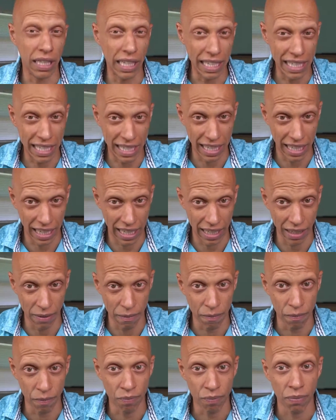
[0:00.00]
listening,
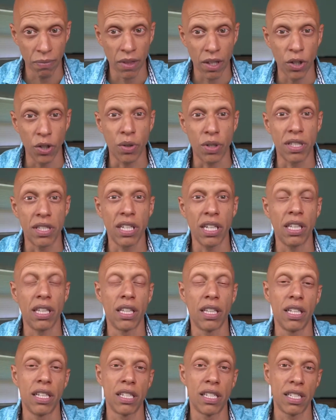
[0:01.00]
you can see that
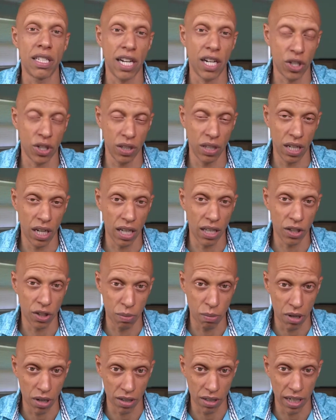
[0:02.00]
this is actually not the
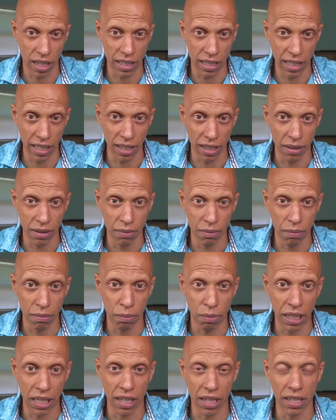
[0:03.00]
smartest idea
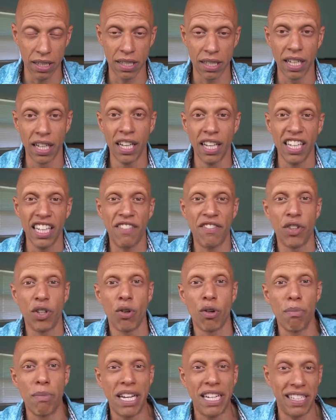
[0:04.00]
because even though
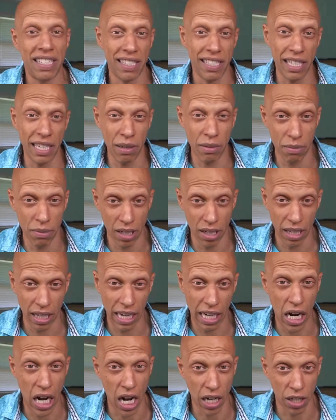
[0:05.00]
it may seem
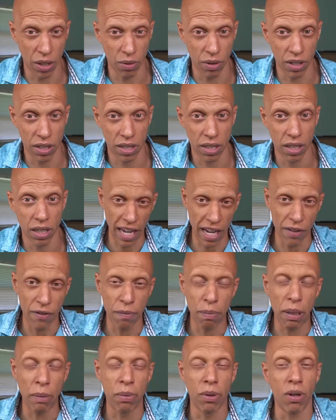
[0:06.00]
innocuous, if
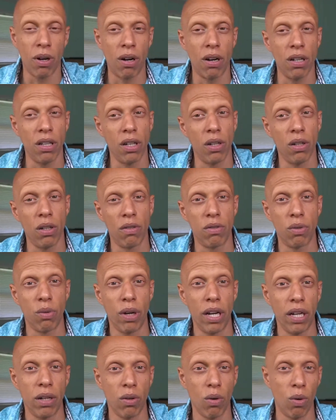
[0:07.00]
people are a little
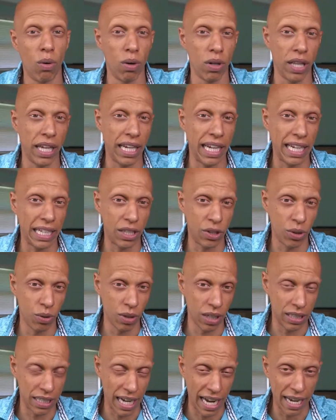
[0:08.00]
overweight or they get to
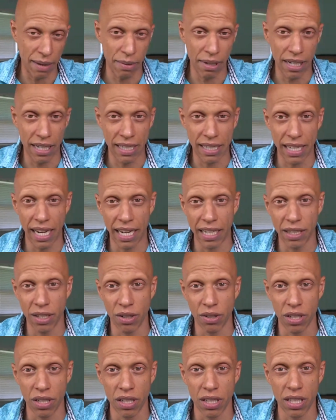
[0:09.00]
a diabetes
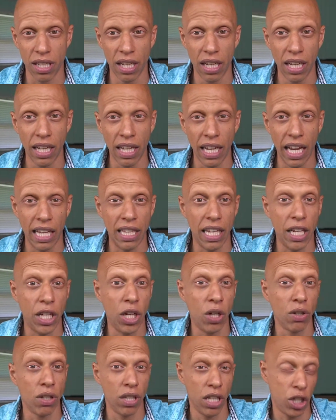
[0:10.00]
diagnosis, and they
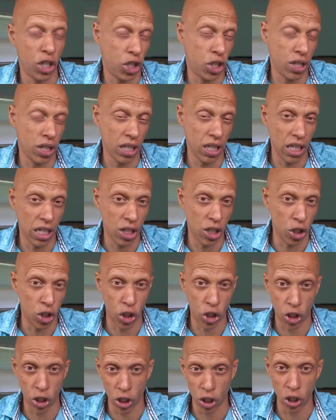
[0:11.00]
hear that they shouldn't eat
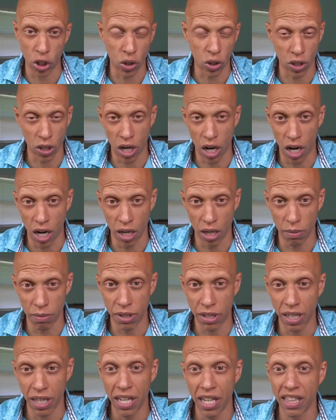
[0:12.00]
sugar or
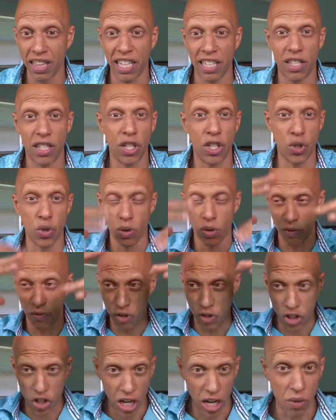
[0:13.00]
carbs. That's the sort of
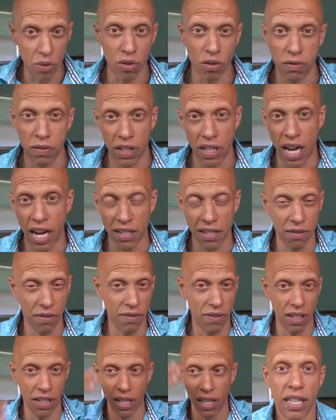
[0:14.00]
general
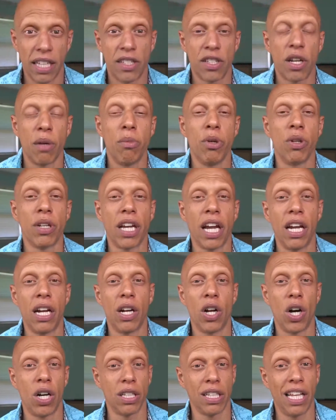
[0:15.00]
philosophy that's communicated
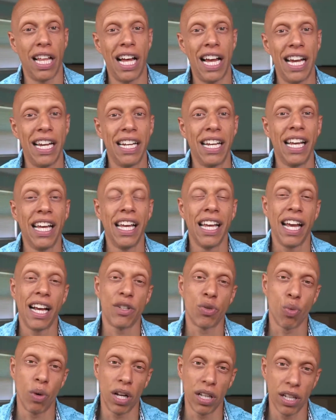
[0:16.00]
online
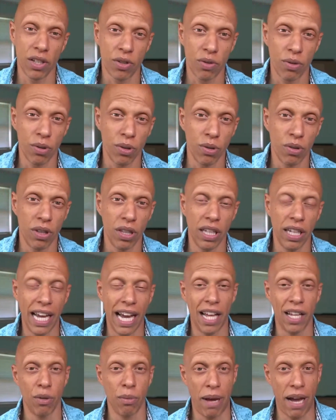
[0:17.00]
as well as through the
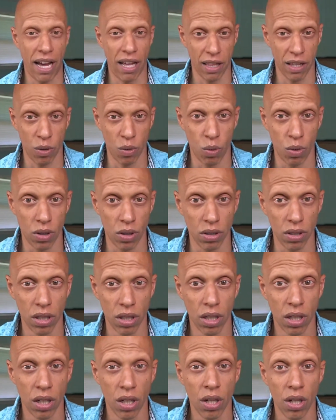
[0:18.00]
allopathic world.
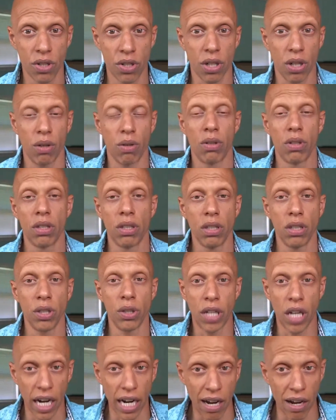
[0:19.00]
So you
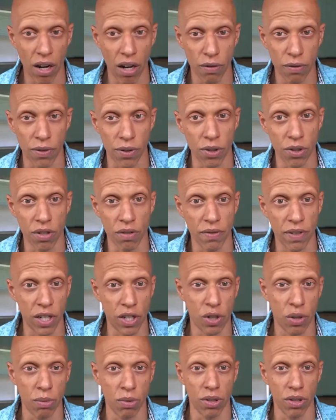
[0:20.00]
cut out all fruits and
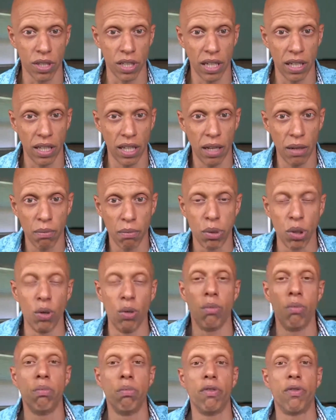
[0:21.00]
vegetables, and then
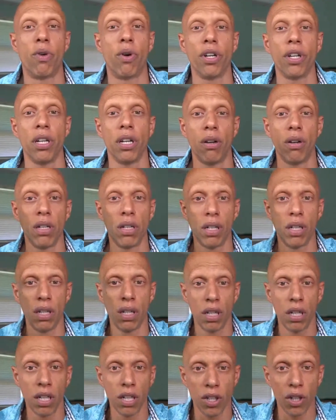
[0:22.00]
boom, before you know it,
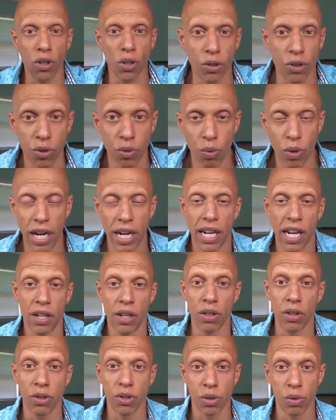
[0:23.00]
you're losing weight and
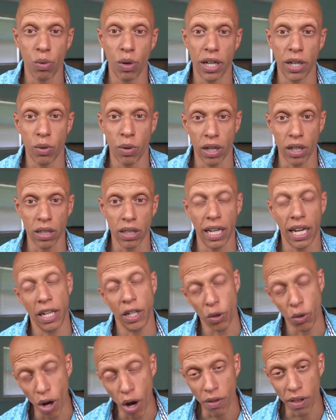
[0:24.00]
you're losing weight quickly. And
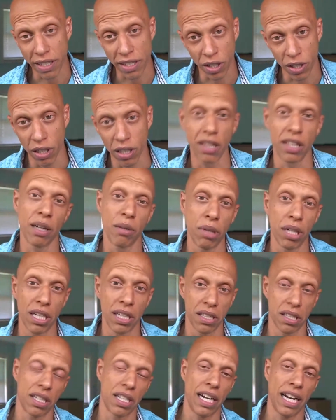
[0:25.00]
you know that's a good thing
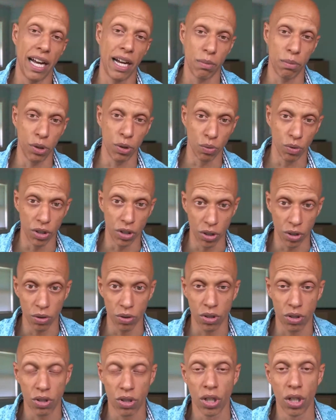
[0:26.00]
because it's going to help you
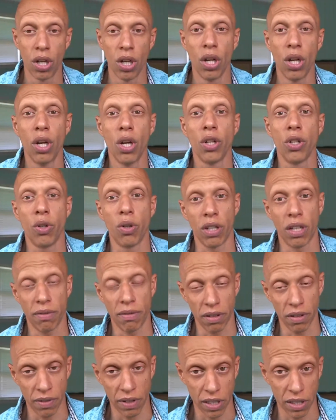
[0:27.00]
reduce your
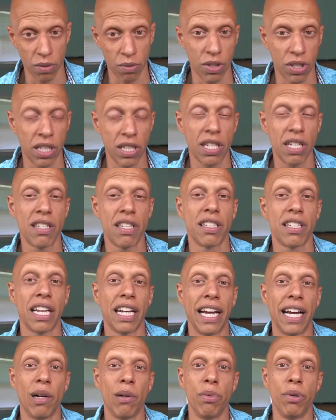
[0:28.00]
level of insulin resistance. It's going to
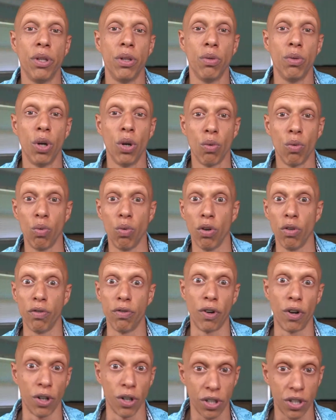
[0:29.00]
help you
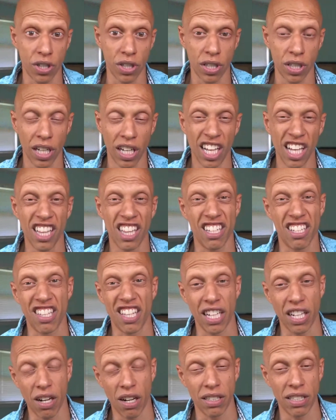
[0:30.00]
reverse this
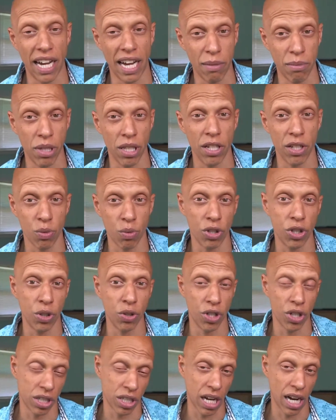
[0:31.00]
thing called diabetes, which you
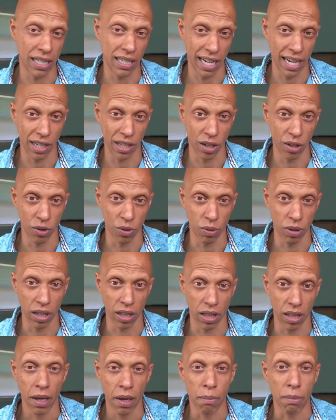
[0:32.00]
just got diagnosed with.
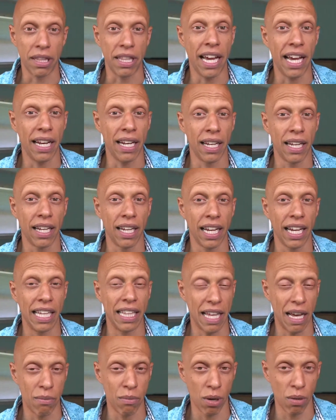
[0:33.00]
But then in
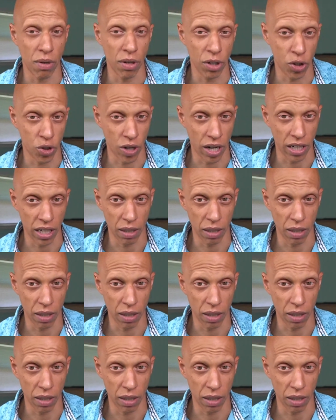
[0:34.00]
that moment, you try and